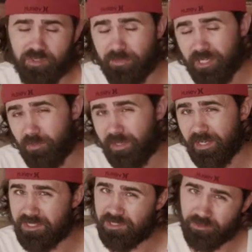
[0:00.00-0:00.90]
So by the way,
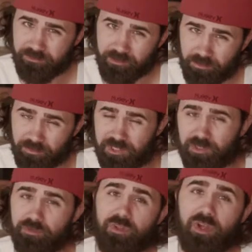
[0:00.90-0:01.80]
I still filmed,
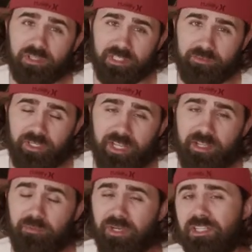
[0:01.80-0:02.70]
still vlogged every
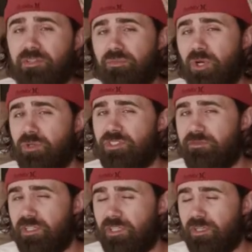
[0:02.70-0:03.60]
day, but I didn't post the
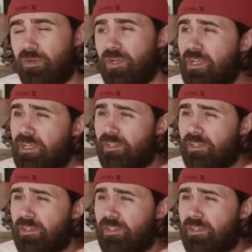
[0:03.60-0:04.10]
video.